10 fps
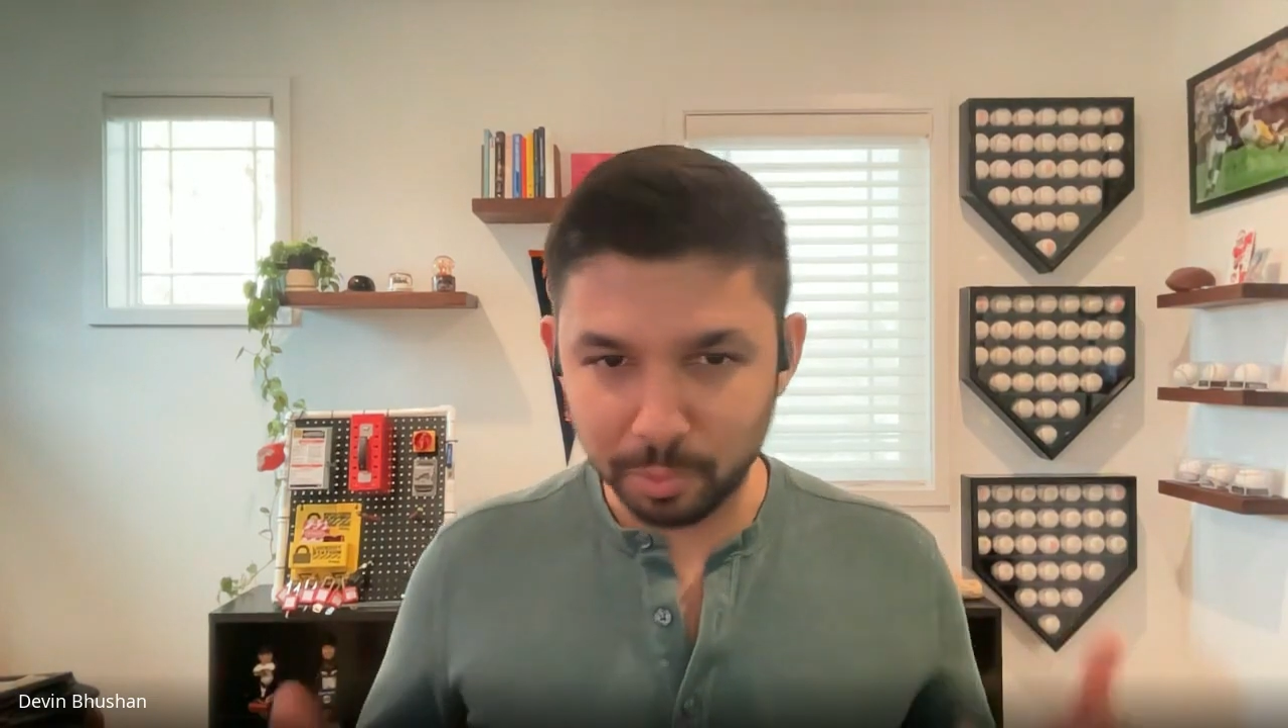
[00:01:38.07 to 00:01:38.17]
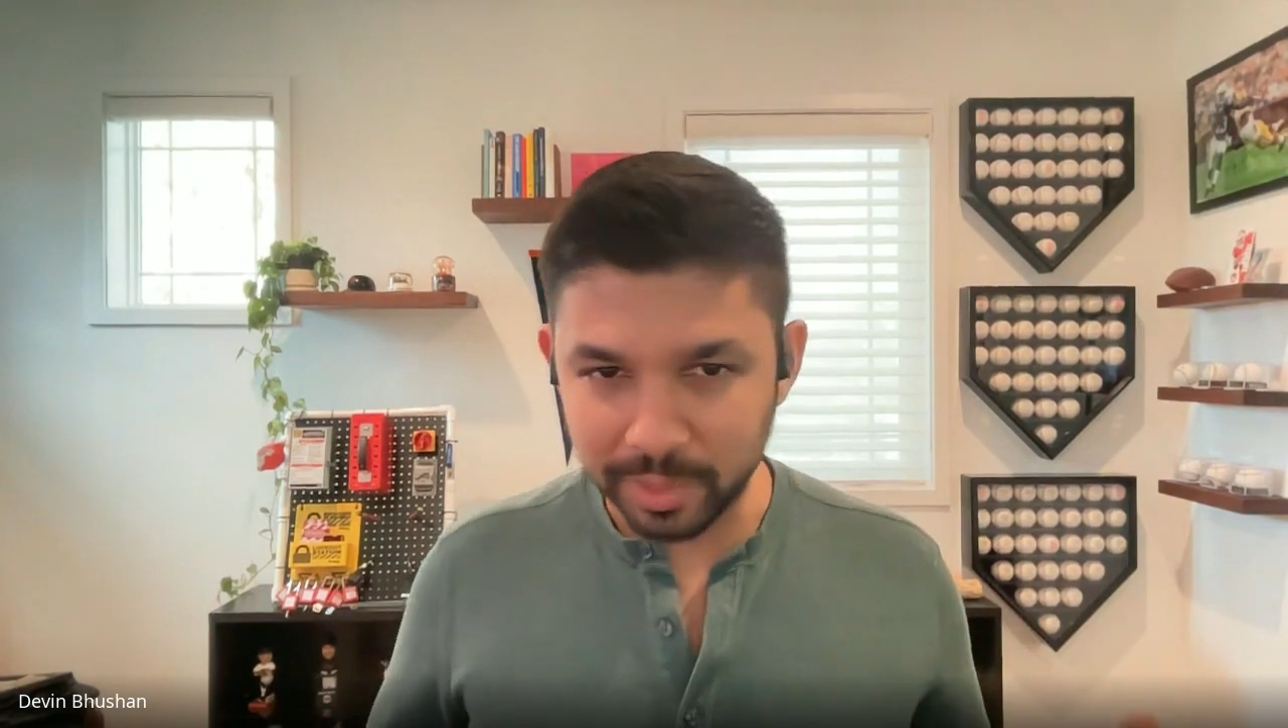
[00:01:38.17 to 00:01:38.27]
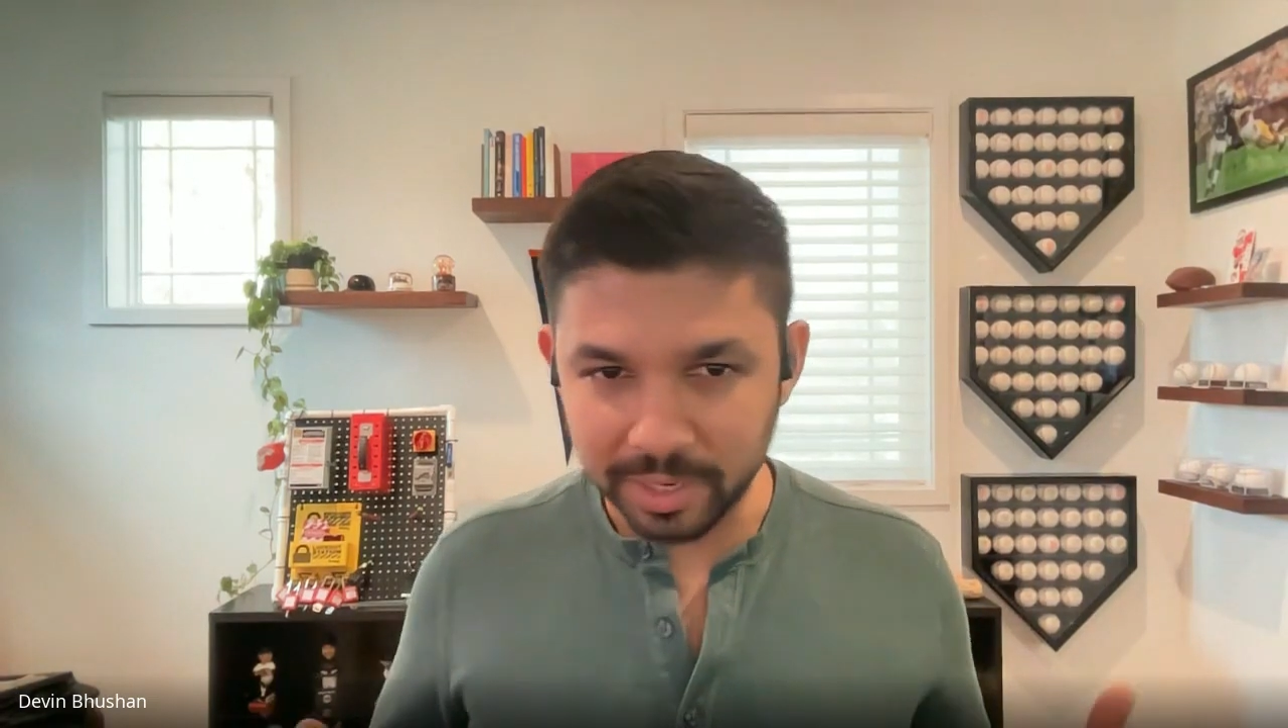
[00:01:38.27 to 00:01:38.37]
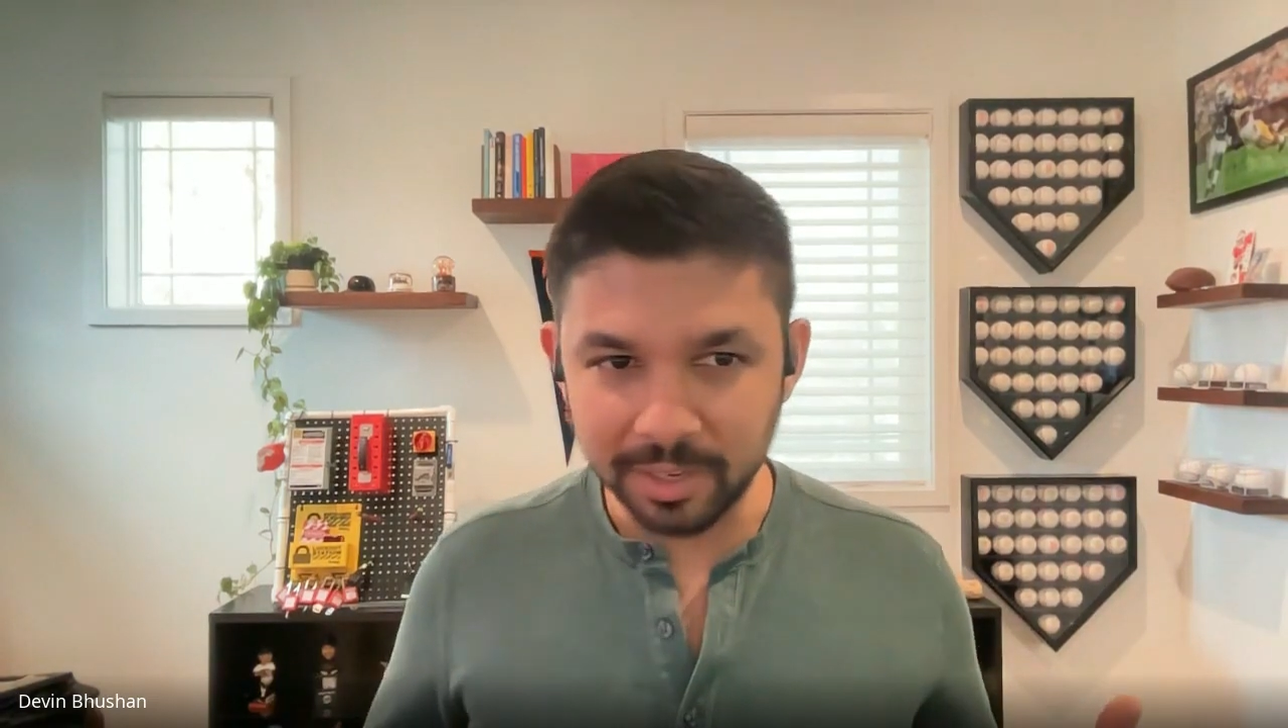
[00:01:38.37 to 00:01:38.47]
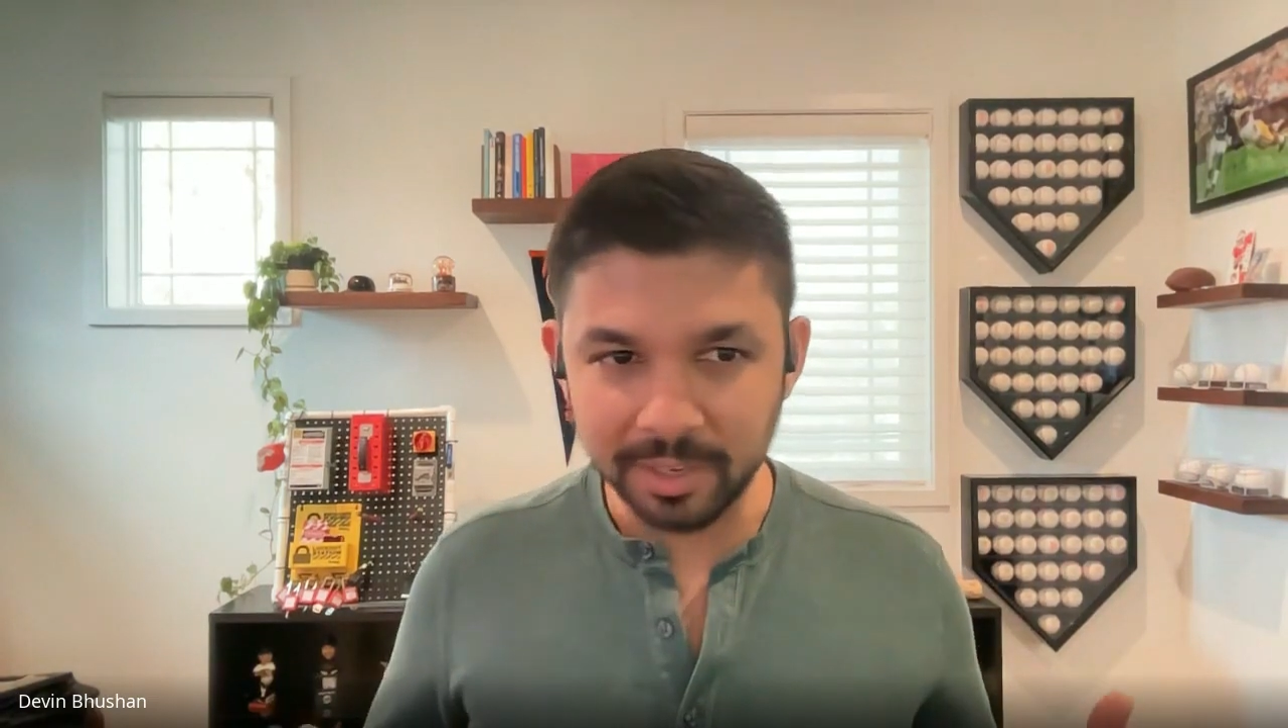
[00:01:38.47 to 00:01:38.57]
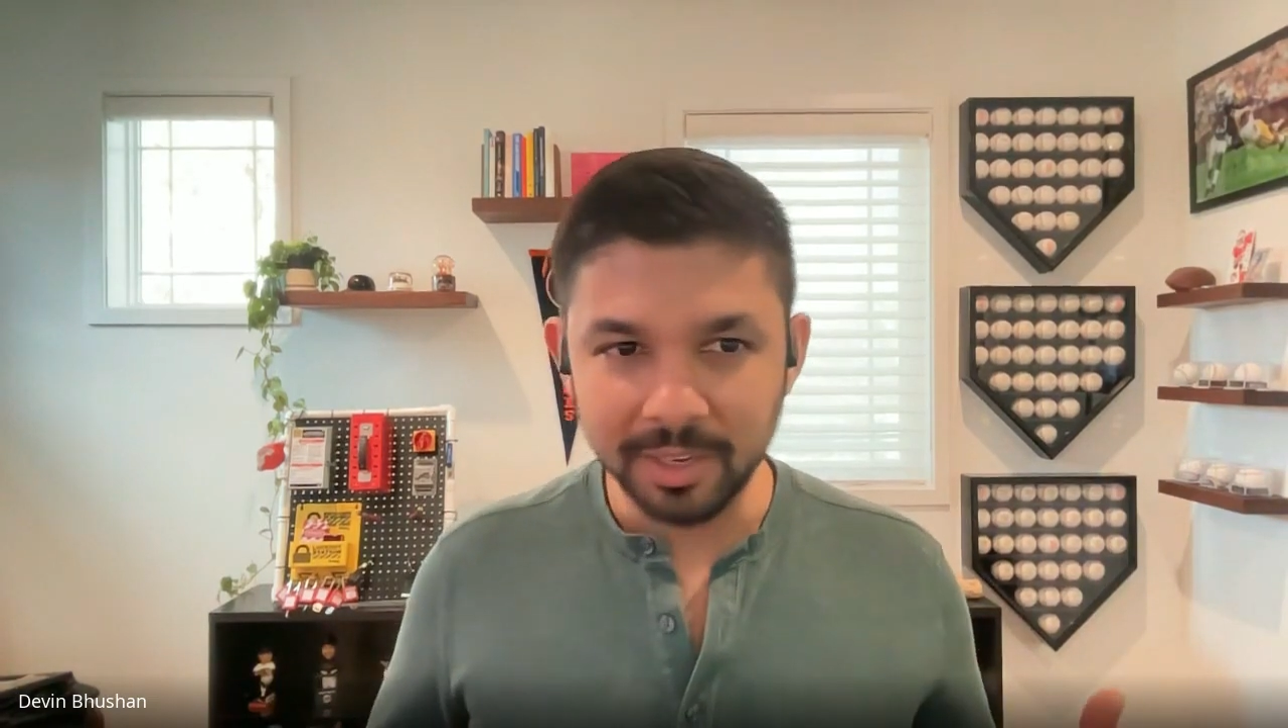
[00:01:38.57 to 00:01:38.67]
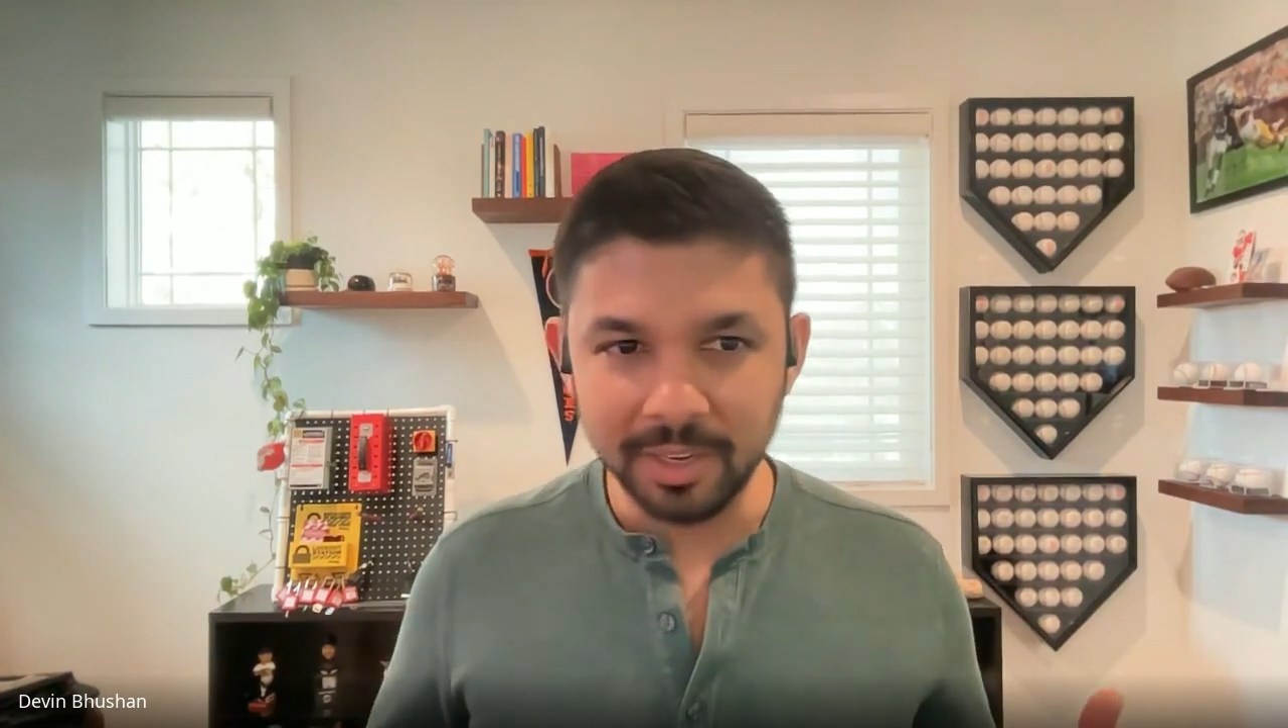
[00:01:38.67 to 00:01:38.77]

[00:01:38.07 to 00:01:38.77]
real,